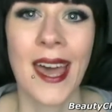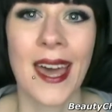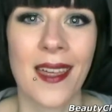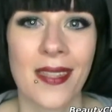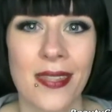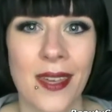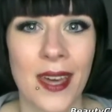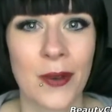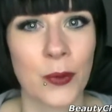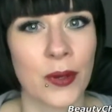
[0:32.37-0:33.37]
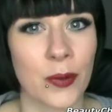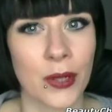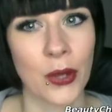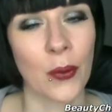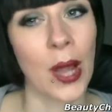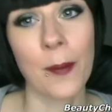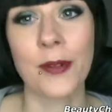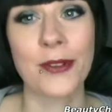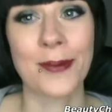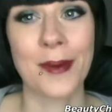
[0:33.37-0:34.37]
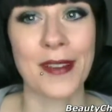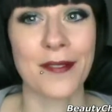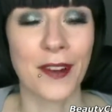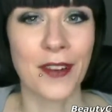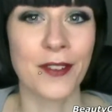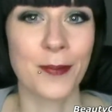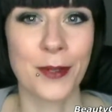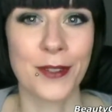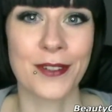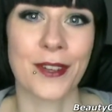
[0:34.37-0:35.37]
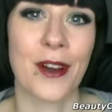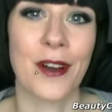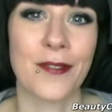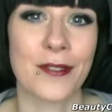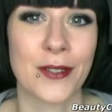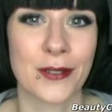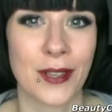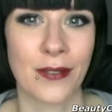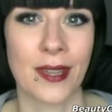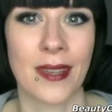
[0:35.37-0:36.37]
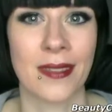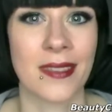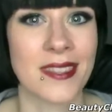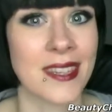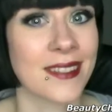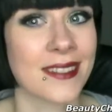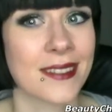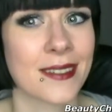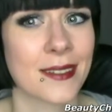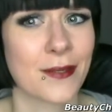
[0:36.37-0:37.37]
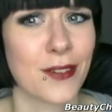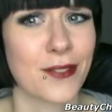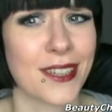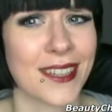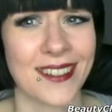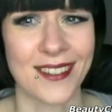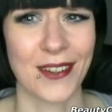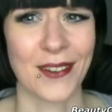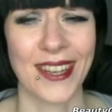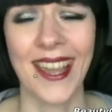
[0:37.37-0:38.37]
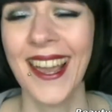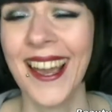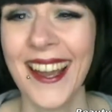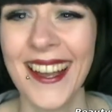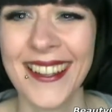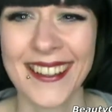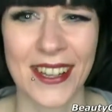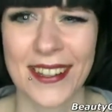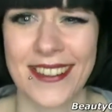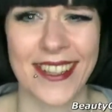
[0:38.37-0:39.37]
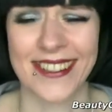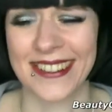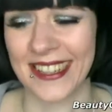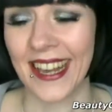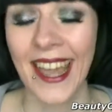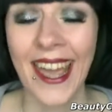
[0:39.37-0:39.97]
and then we will go up to my favorite books of 2015, sorry. Not 16.